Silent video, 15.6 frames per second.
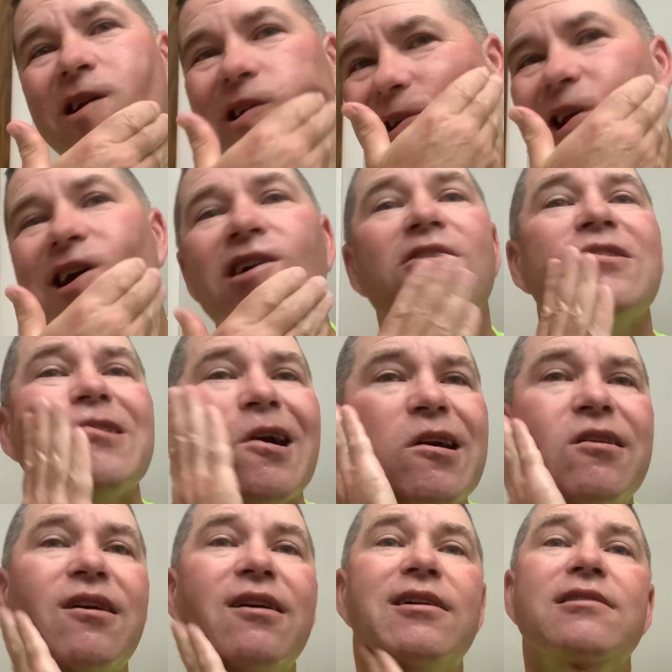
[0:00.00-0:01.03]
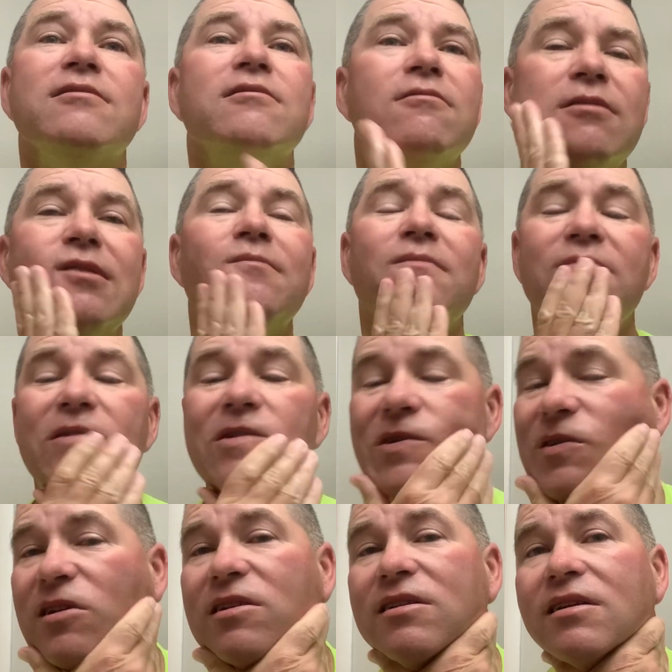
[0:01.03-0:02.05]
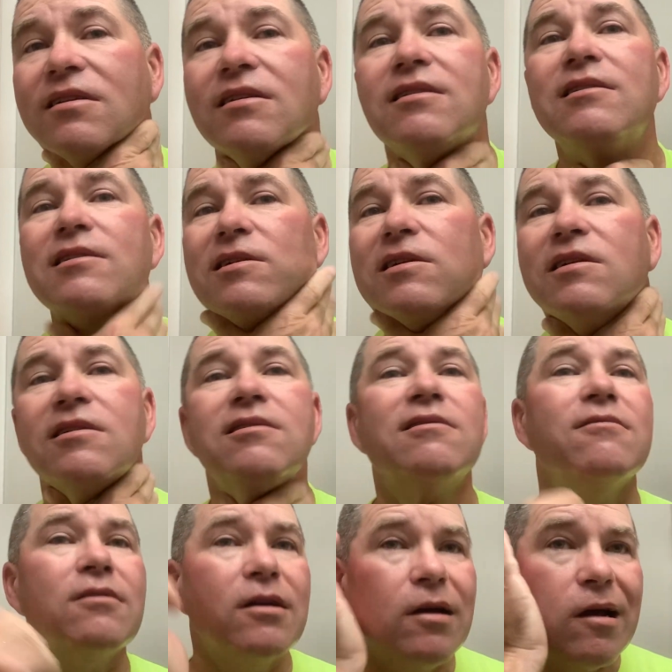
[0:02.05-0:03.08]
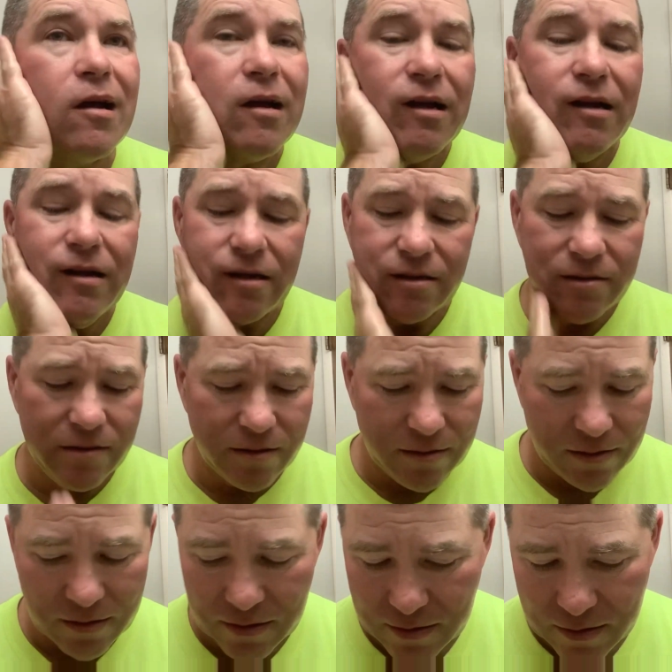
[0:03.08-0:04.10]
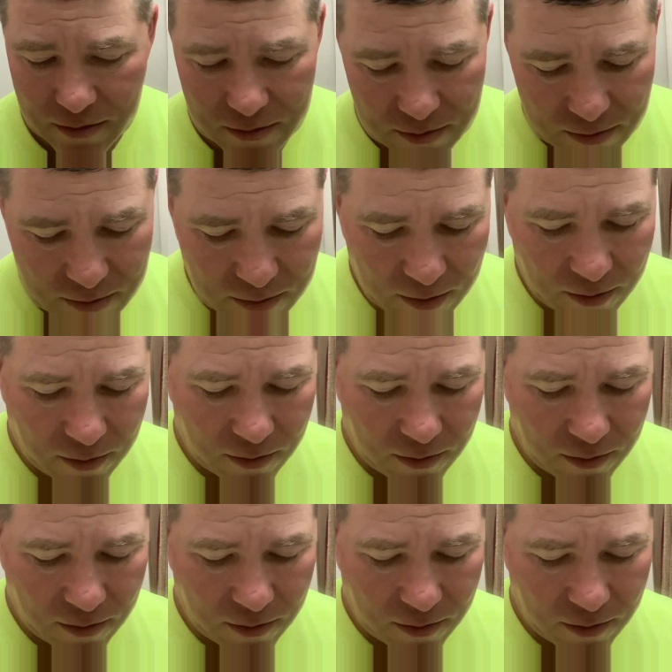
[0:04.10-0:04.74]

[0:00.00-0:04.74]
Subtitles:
got to try the ice cream. Okay, so